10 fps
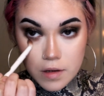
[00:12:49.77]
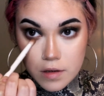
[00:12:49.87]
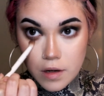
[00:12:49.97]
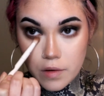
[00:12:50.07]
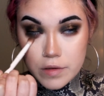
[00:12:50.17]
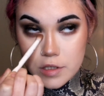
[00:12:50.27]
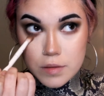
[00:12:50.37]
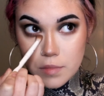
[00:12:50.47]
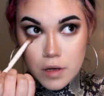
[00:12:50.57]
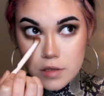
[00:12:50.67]
go in
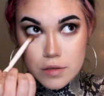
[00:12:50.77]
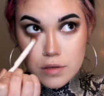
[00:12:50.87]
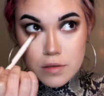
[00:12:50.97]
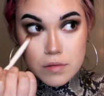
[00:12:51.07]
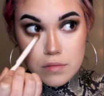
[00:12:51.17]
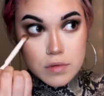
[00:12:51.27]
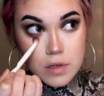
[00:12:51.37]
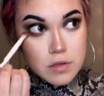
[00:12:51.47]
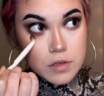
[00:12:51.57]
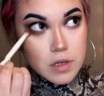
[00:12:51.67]
small circles
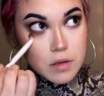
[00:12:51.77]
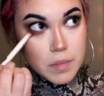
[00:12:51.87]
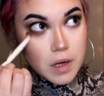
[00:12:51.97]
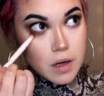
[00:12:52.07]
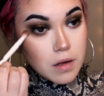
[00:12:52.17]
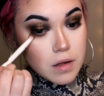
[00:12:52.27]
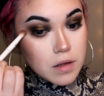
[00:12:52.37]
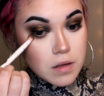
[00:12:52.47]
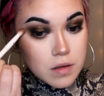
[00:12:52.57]
underneath my eye.